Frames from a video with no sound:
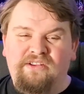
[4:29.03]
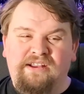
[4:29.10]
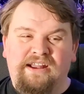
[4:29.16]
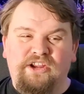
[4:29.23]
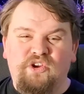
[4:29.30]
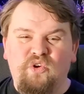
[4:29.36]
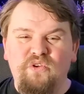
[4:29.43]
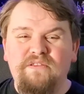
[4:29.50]
and
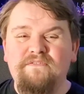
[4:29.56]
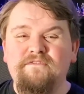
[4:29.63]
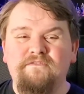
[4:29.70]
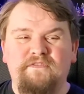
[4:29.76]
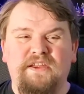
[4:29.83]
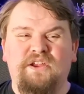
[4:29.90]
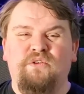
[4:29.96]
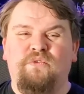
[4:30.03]
I couldn't
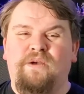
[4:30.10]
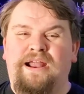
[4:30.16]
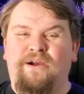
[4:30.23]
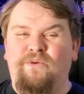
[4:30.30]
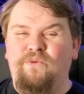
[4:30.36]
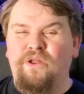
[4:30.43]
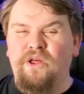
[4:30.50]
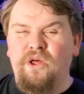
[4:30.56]
figure
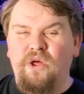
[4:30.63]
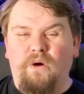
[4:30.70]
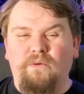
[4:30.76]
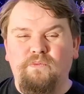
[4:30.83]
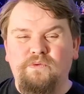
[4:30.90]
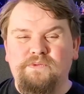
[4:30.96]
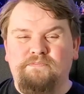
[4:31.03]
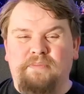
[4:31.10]
out
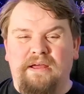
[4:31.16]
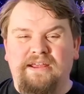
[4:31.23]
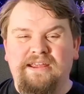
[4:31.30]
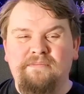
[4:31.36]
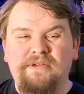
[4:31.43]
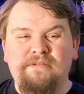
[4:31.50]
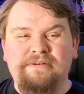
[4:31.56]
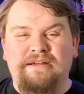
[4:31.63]
what was bugging
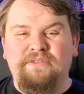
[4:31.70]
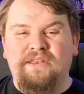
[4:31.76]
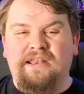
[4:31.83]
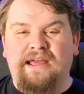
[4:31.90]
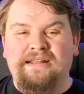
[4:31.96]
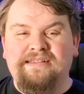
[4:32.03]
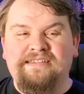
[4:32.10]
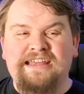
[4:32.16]
me about the
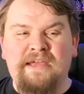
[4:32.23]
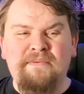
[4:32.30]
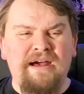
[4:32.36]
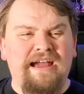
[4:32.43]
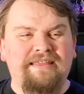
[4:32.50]
lightsaber.